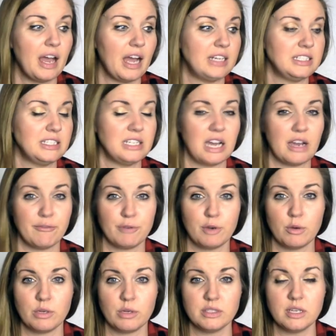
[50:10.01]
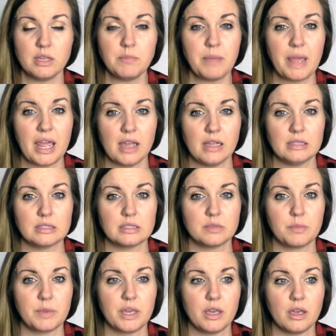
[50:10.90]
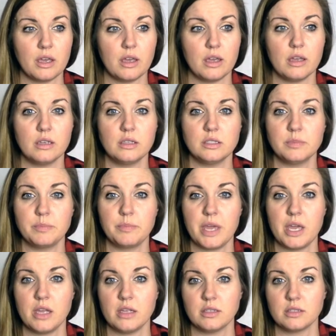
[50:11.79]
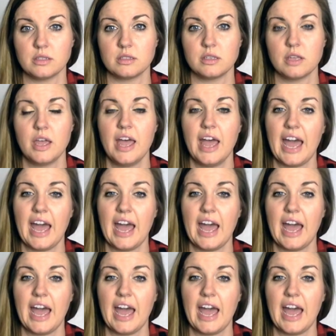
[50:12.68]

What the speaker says: I did not focus on pants because pants